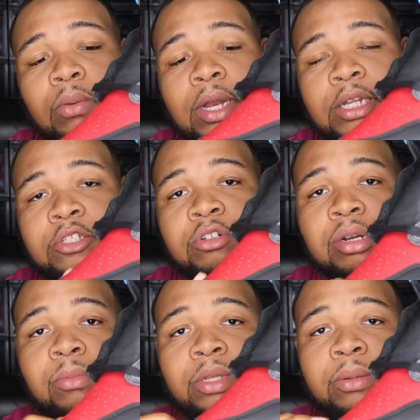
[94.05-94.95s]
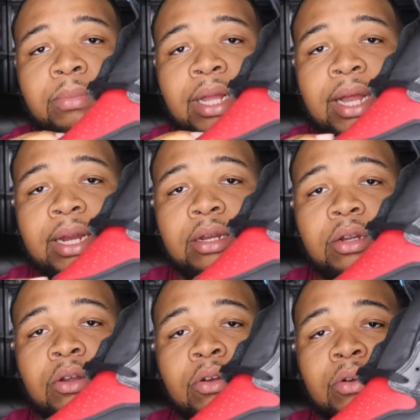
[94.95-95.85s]
and it's trimmed with the black
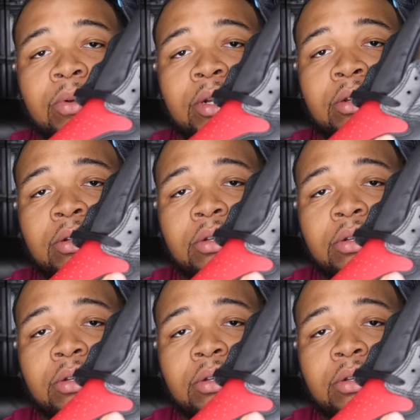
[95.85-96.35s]
going around.